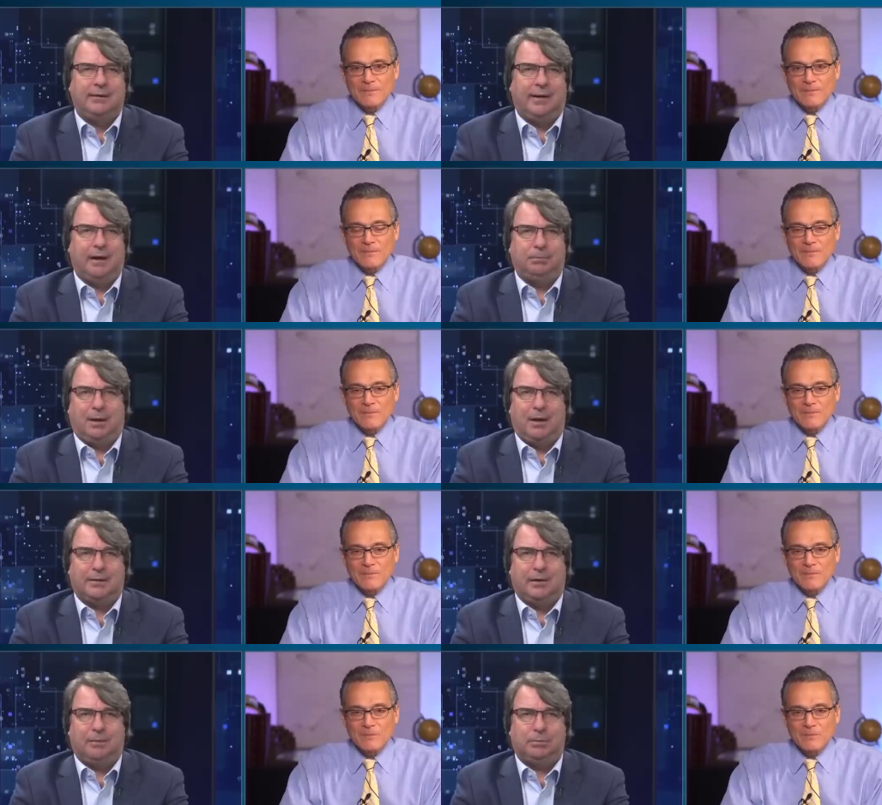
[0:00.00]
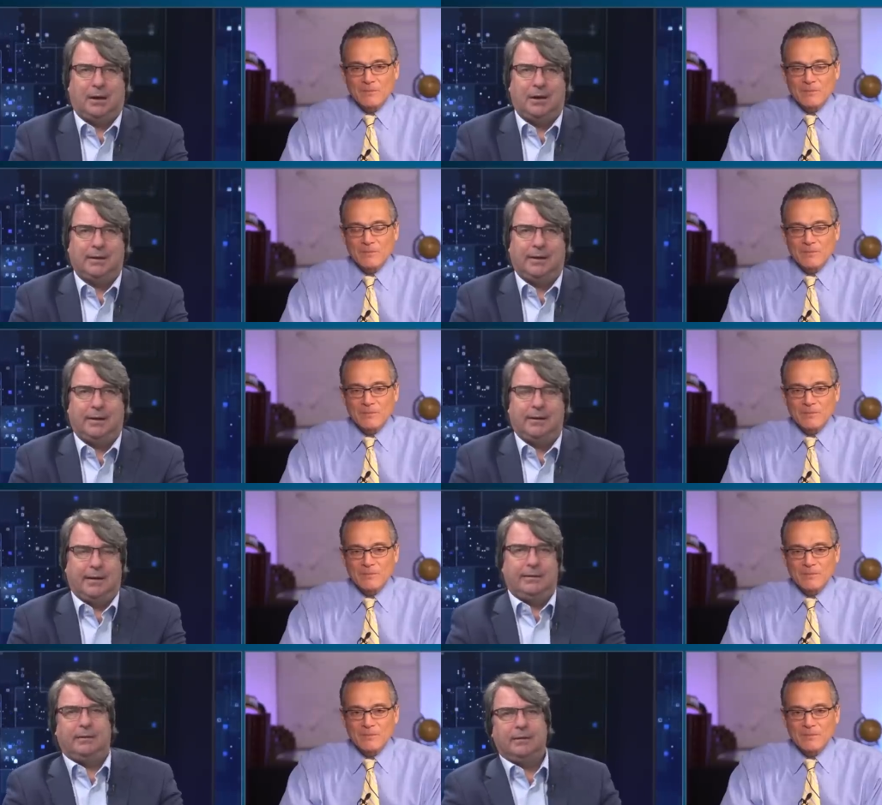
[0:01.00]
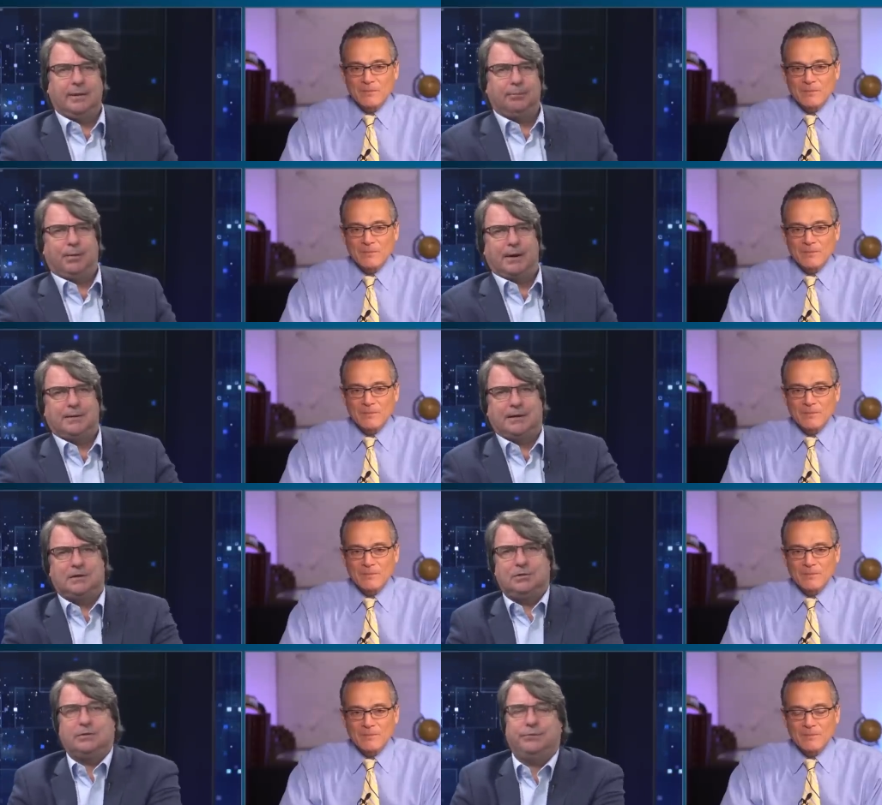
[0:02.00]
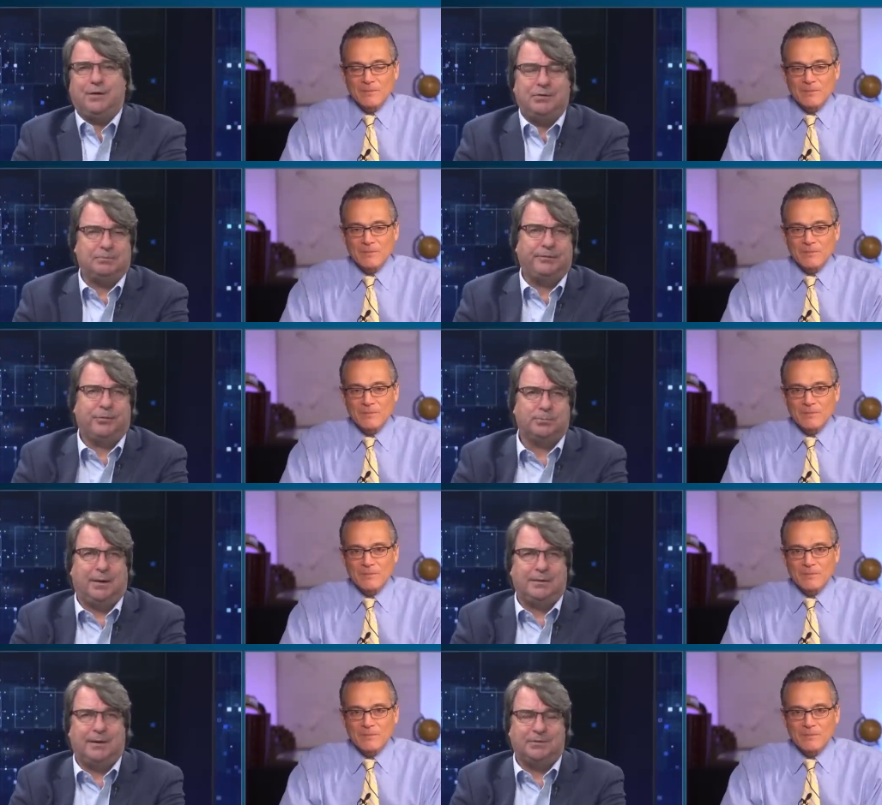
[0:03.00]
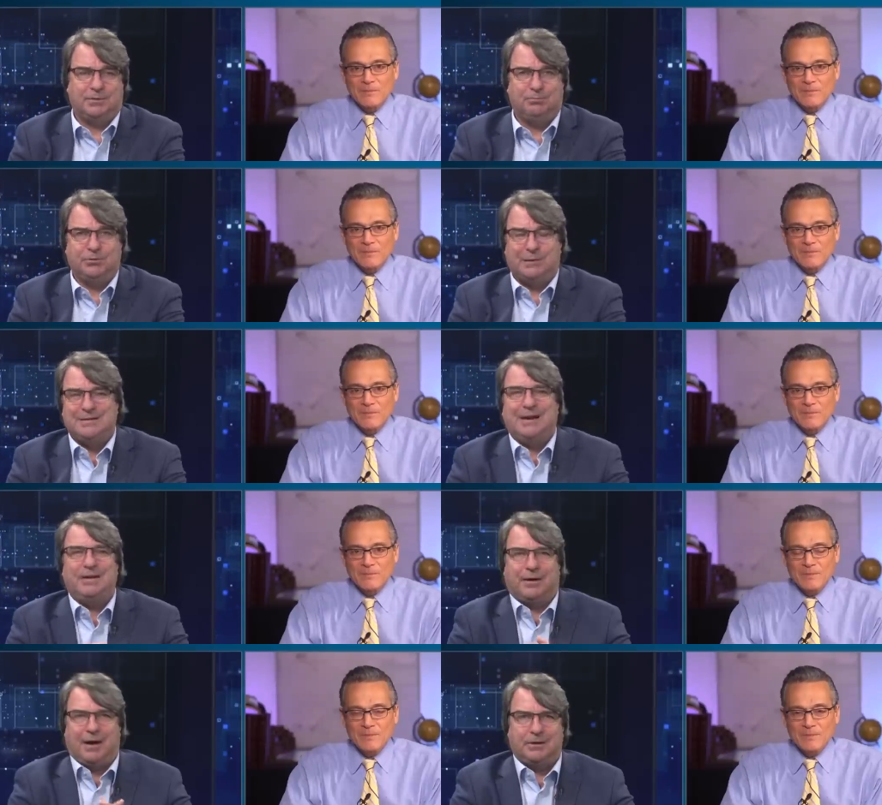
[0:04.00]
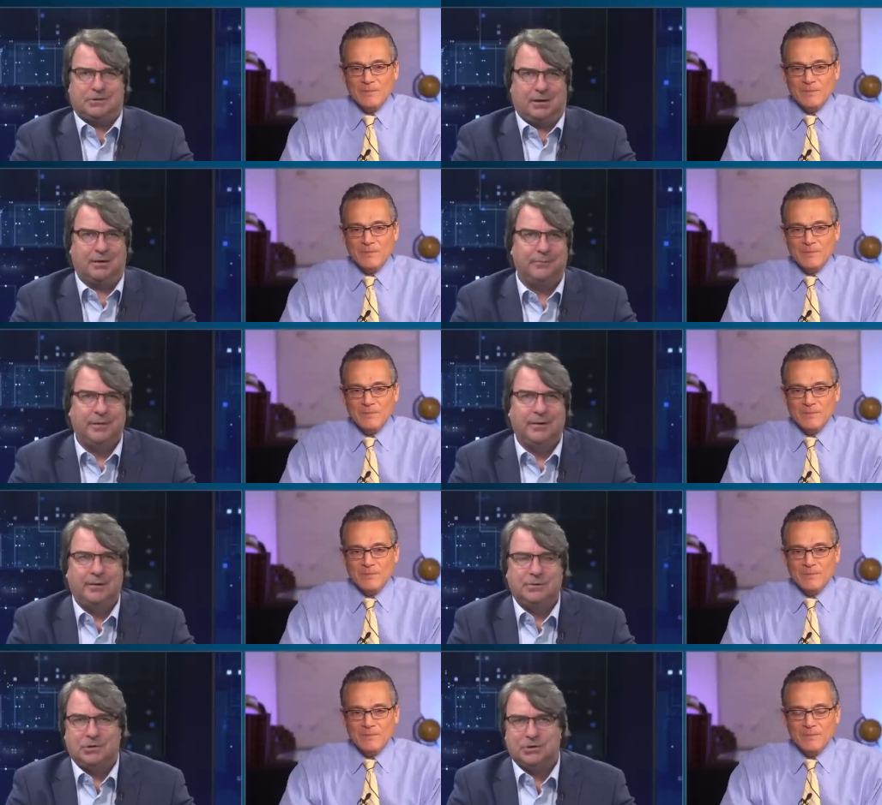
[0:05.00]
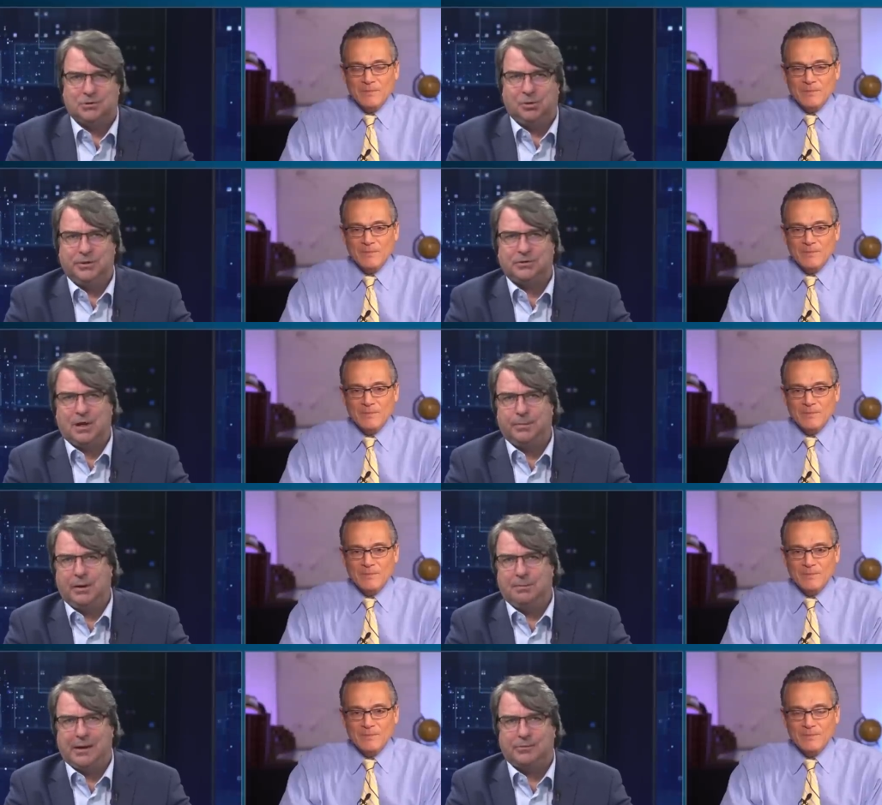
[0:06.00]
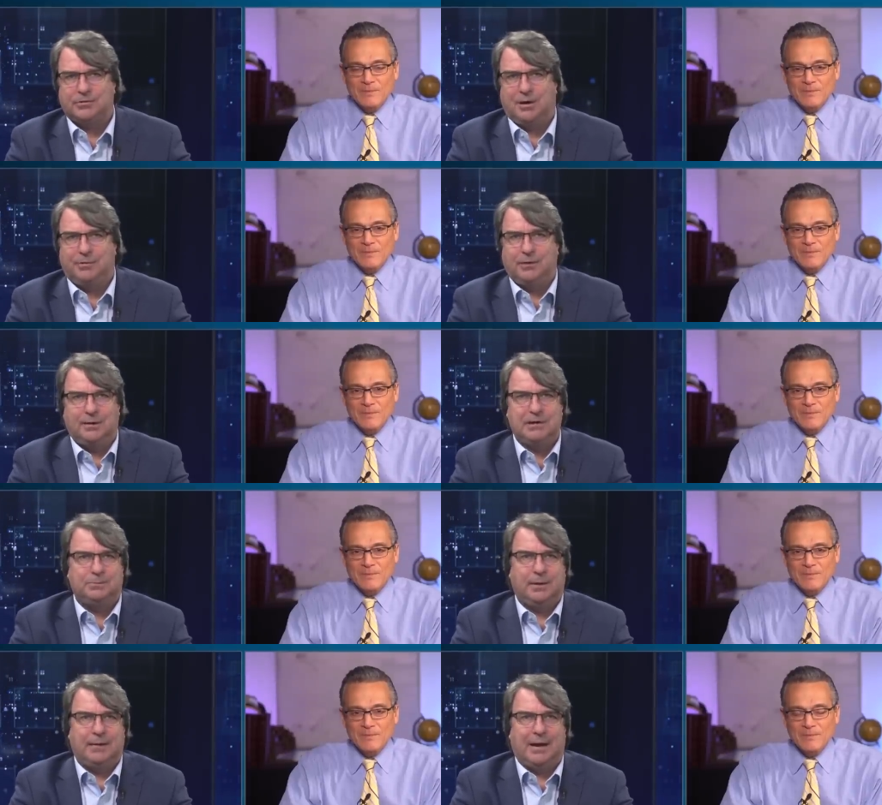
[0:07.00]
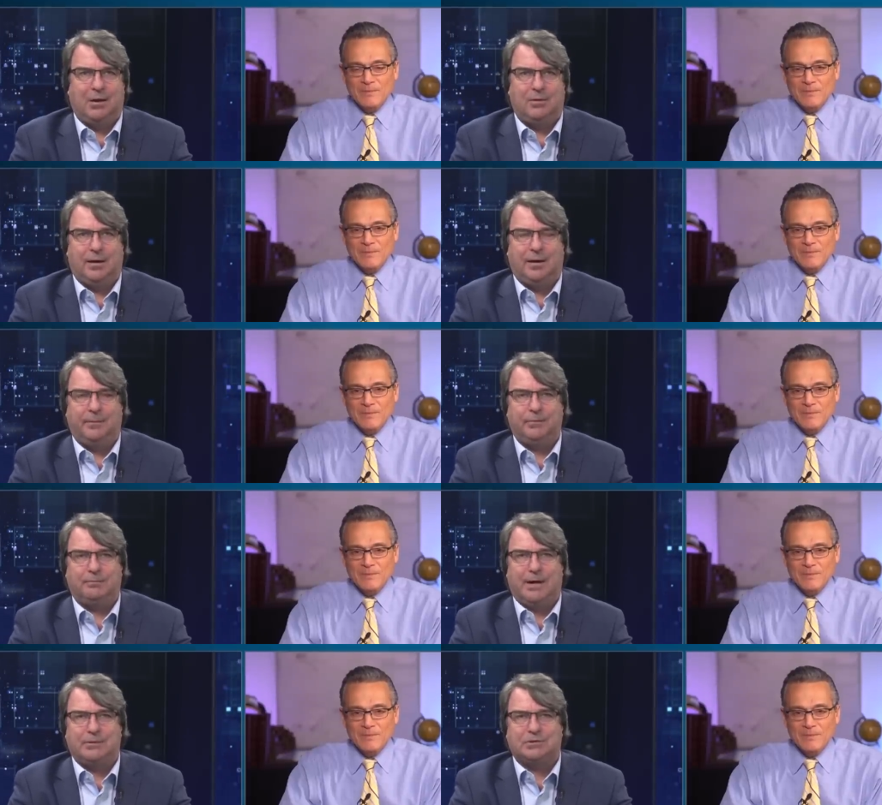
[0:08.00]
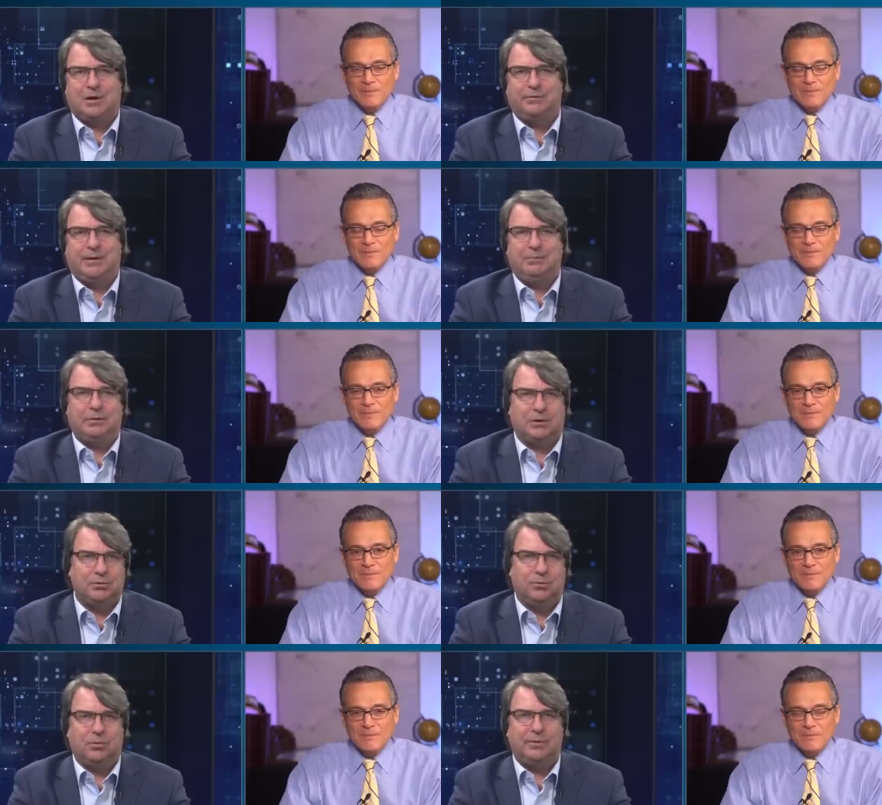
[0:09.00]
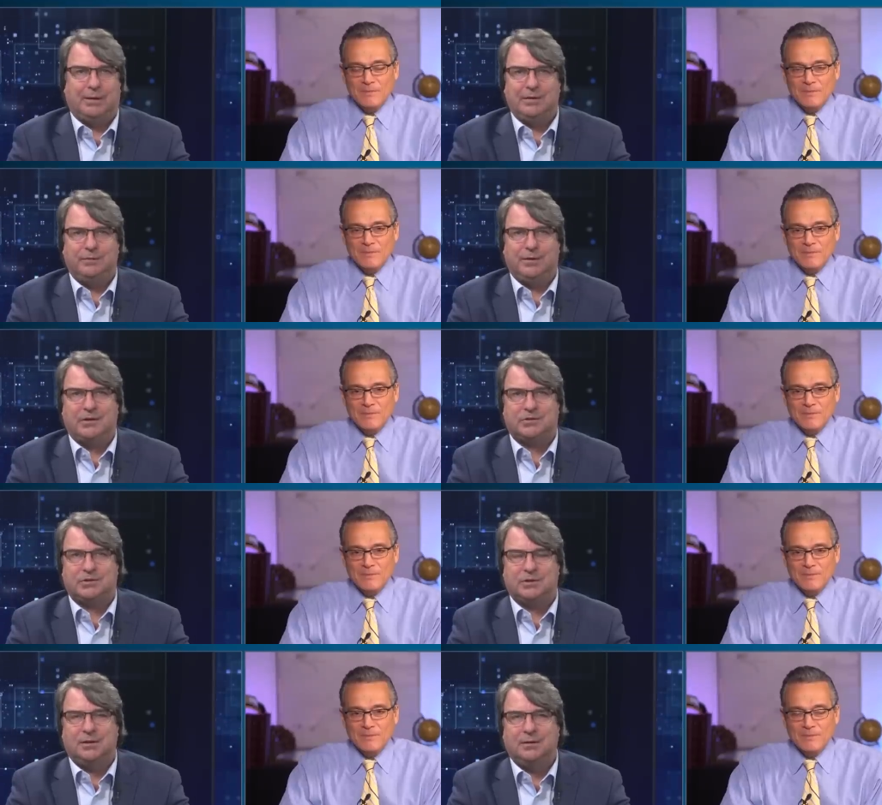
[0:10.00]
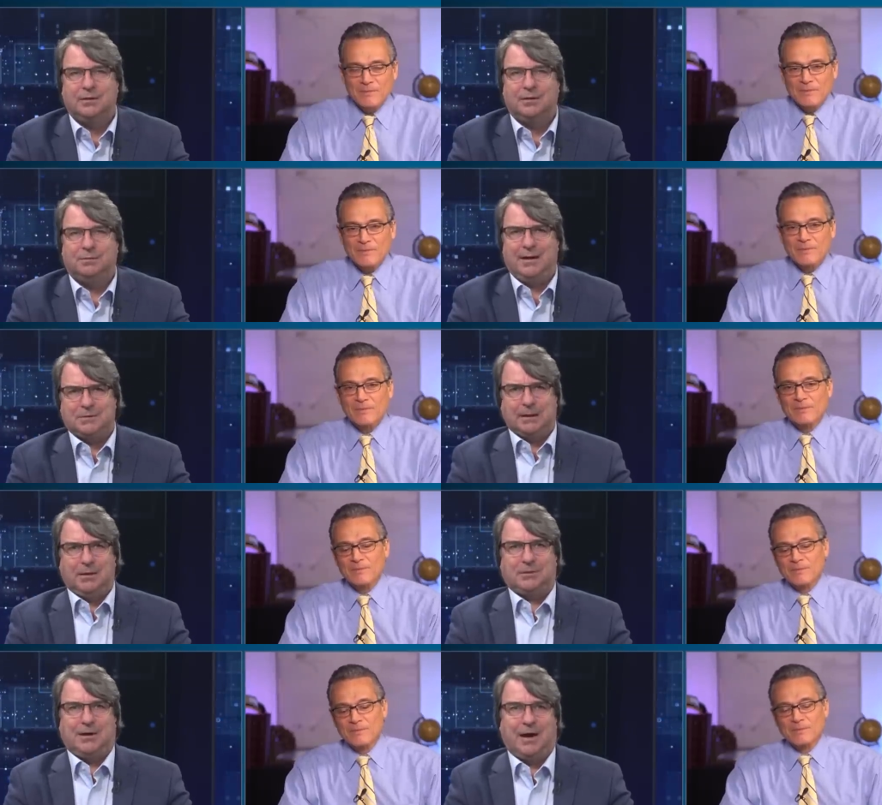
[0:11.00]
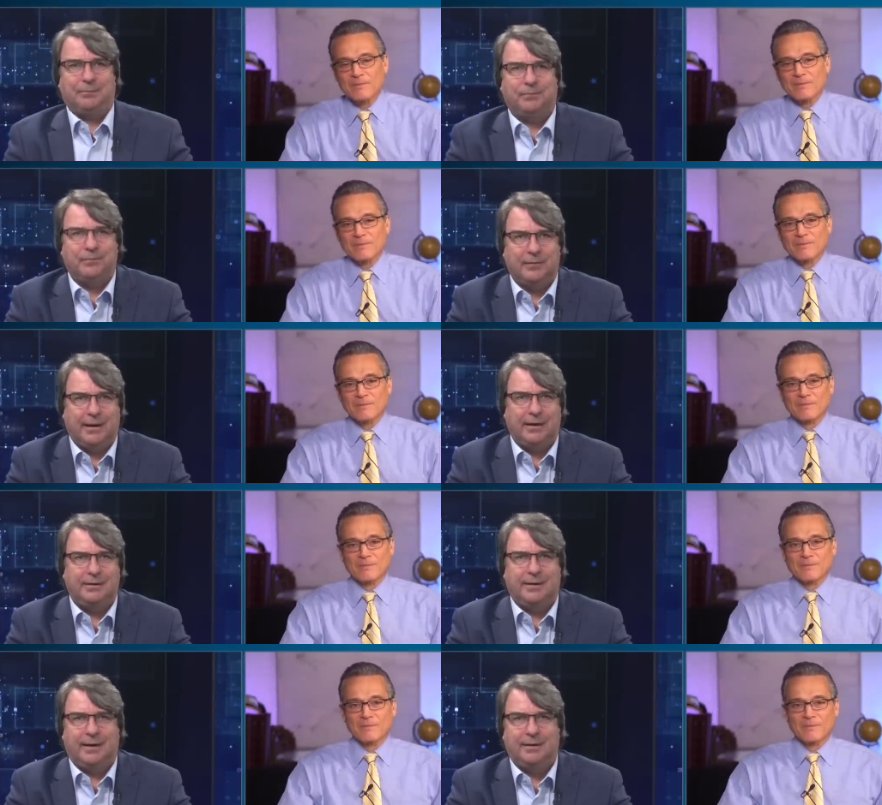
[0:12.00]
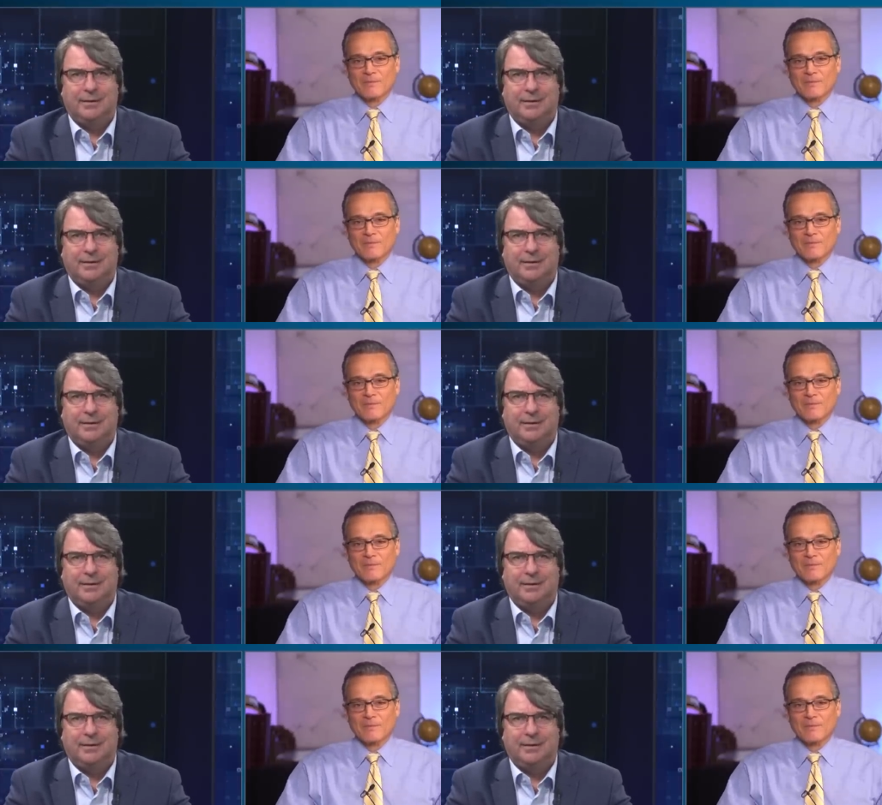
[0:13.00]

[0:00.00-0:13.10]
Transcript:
Speaker 1: uh, blogging, blogging and, and, and podcasting in 2005 was my first podcast, was, was with Dave Hodson. Just sold his company to Microsoft and he's been now uh, Microsoft, then he went to Google, now he invests. But yeah, it's been a long time. And uh,